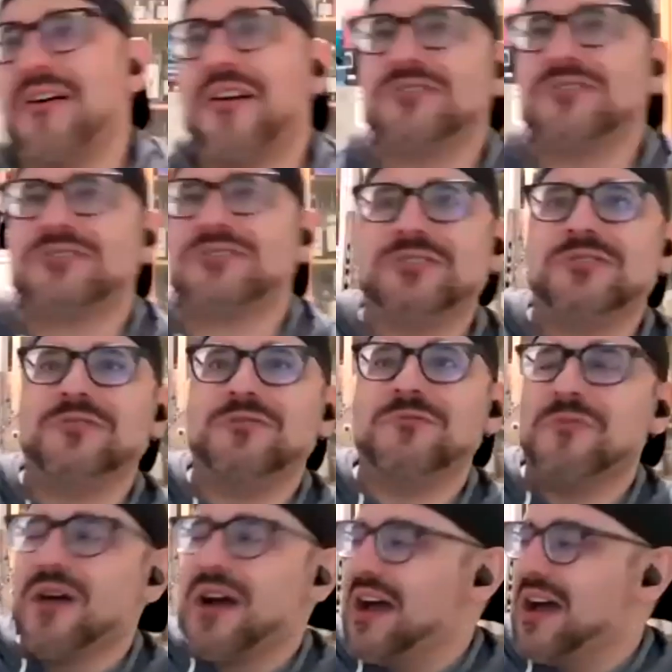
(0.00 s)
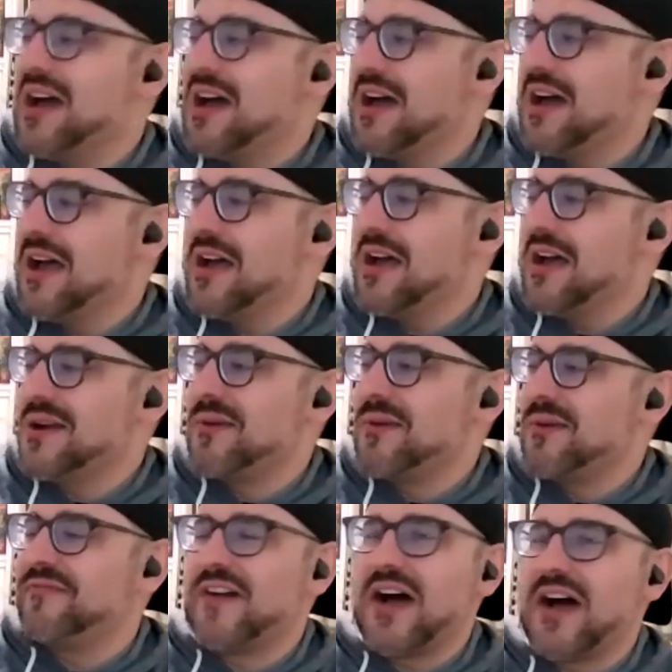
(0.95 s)
on to uh,
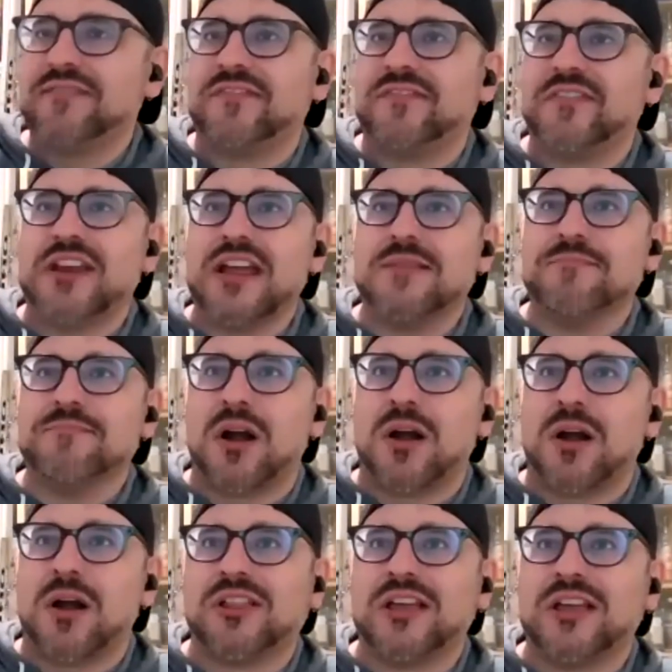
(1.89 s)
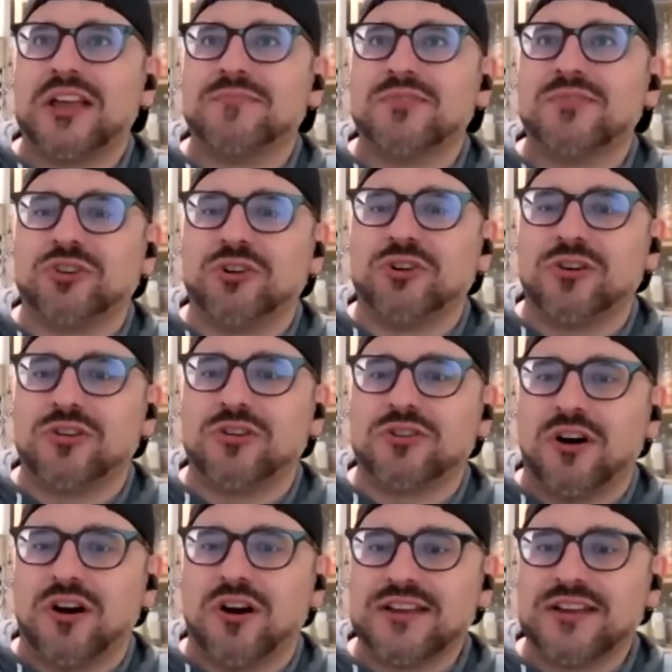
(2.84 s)
number five for the night: marmalade
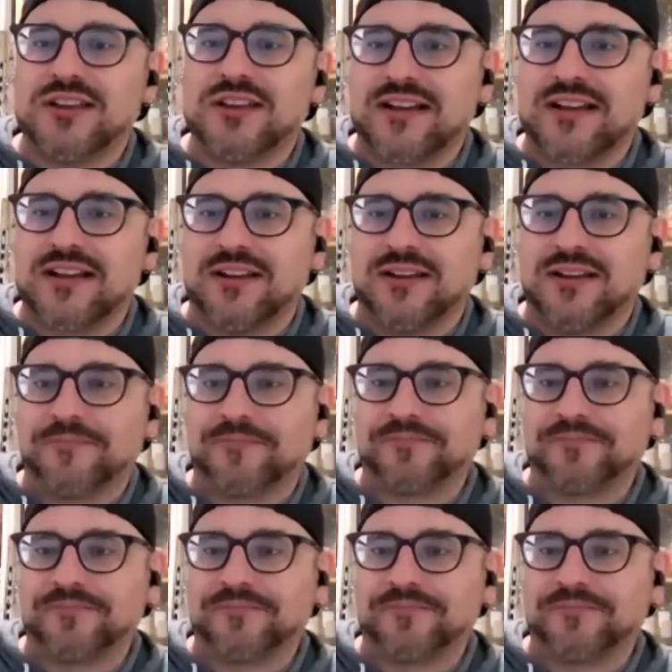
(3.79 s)
matured cognac.